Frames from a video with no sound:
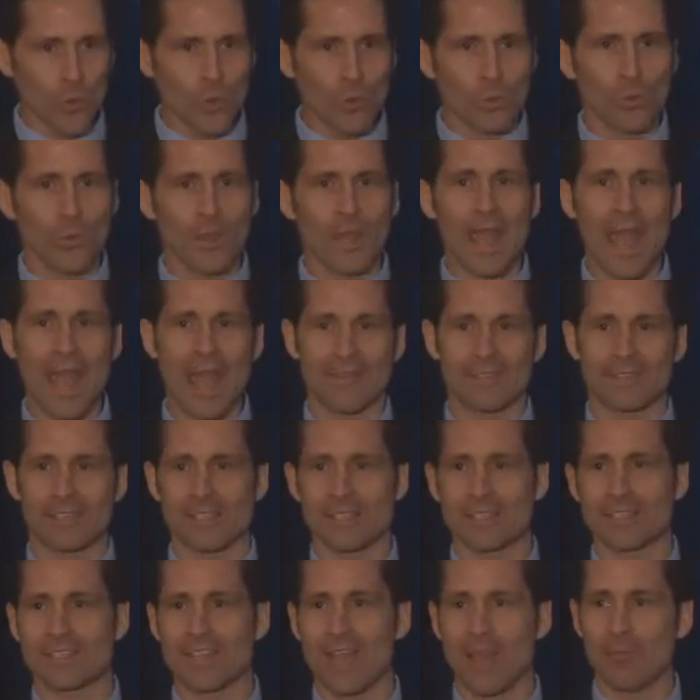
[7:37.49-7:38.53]
we have to
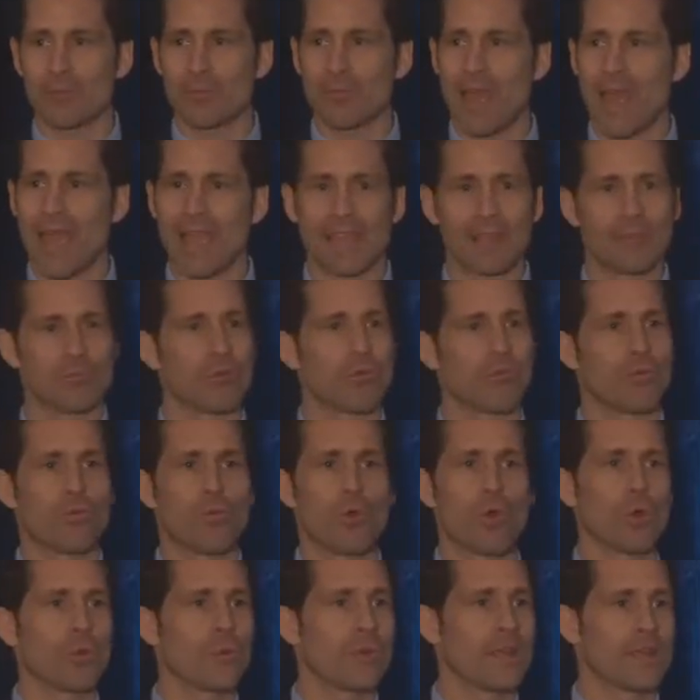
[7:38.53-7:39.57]
step back, and
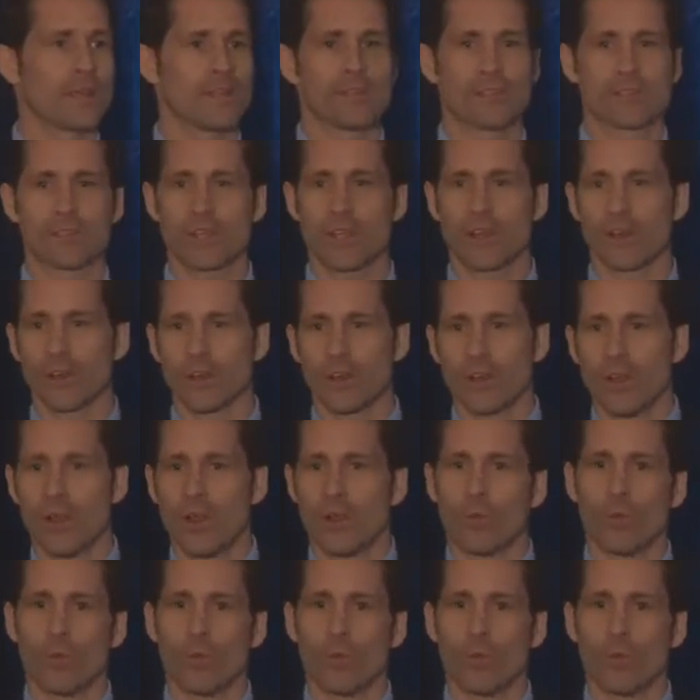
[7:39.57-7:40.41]
before we consider